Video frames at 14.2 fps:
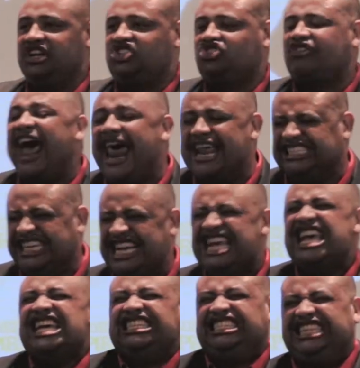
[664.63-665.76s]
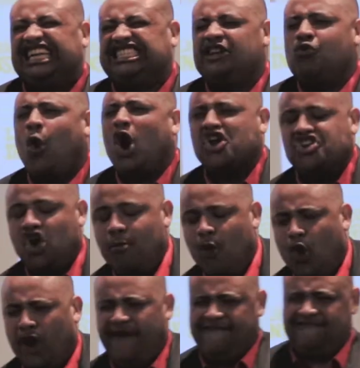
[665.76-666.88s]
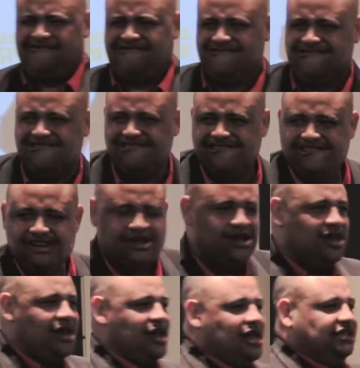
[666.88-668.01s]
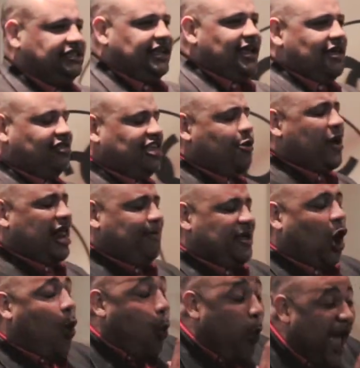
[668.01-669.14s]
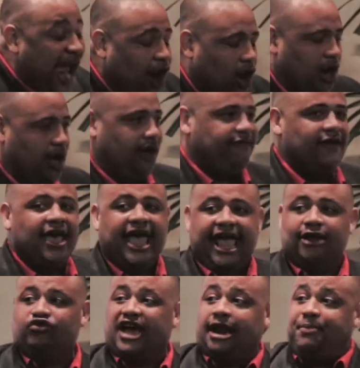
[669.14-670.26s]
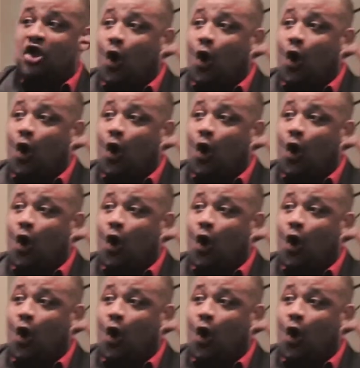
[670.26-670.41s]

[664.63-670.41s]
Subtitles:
and strategy doesn't work no more. See, the thing we got to be aware of is we got to be